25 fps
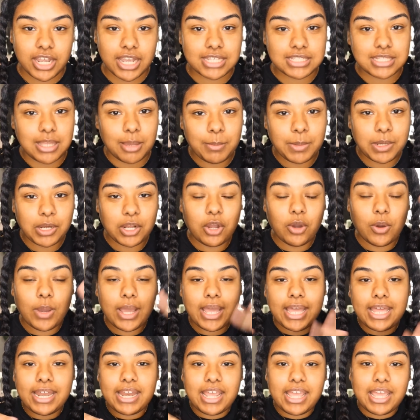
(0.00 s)
I'm gonna go
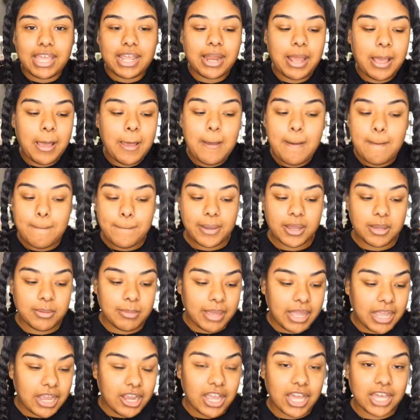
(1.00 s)
ahead and put my
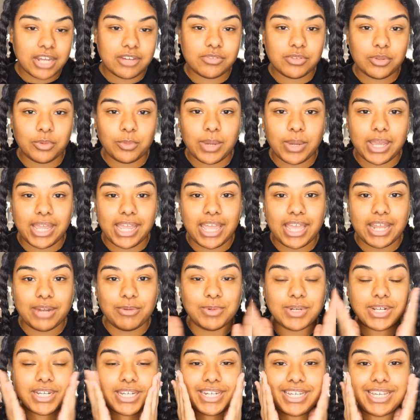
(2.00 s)
hair out of the way, and we're
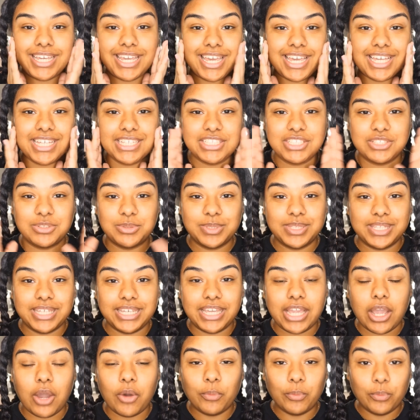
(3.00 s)
gonna get into
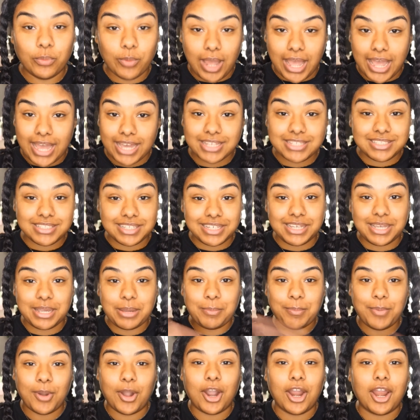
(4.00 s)
the waxing
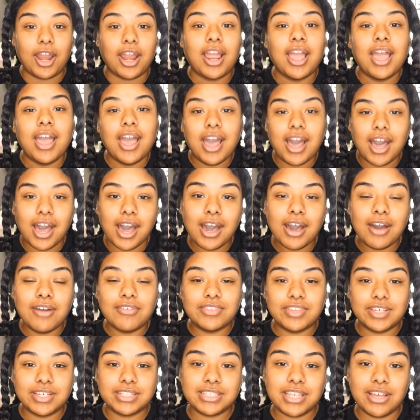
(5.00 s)
part of
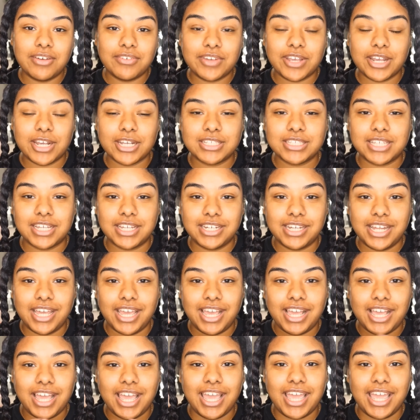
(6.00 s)
the self-care
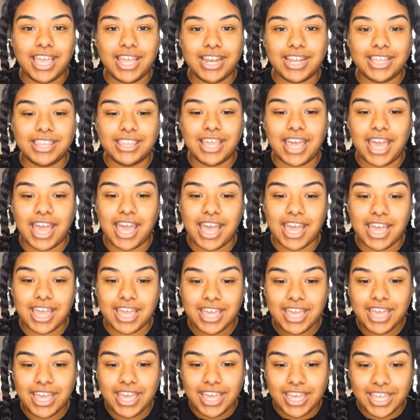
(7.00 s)
Sunday, and that
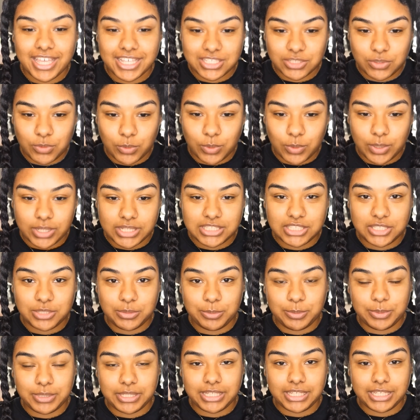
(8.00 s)
is going to
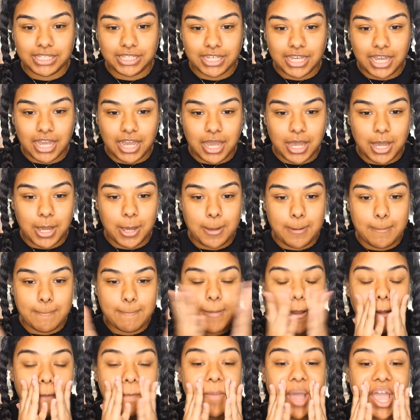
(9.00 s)
be
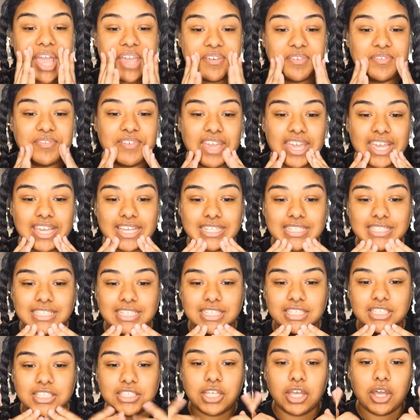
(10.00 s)
my face.
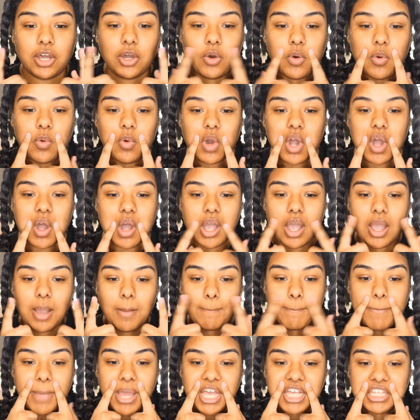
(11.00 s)
So
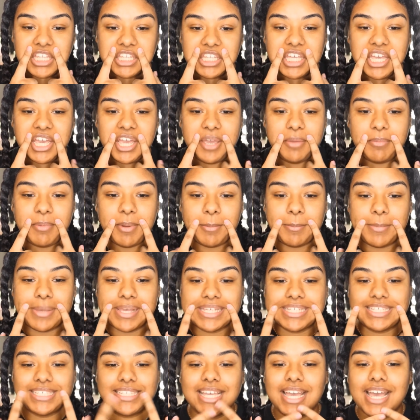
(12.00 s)
my lip, my
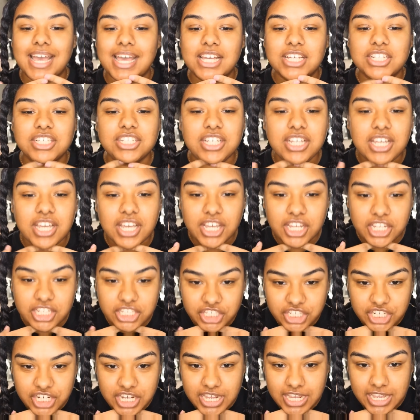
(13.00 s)
mustache,
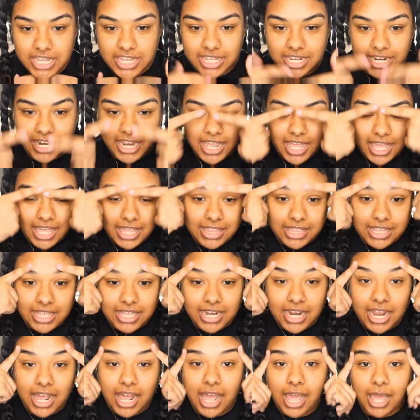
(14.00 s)
chin, and
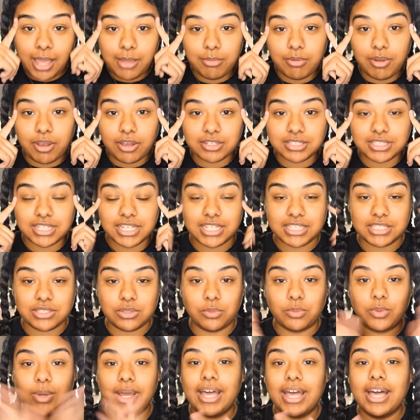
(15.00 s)
then eyebrows as
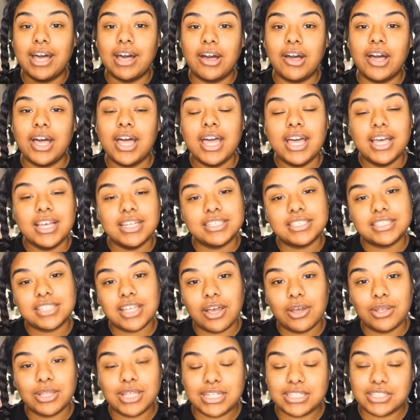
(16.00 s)
well.
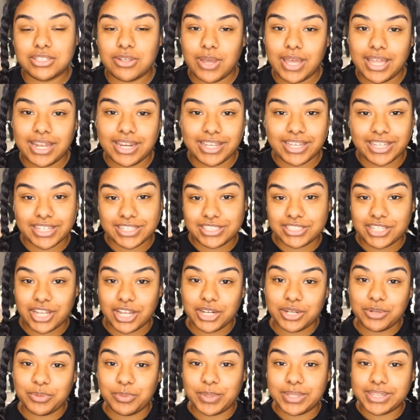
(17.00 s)
So let's go ahead and get started
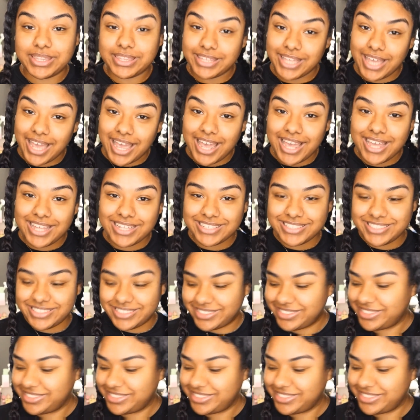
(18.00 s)
with that.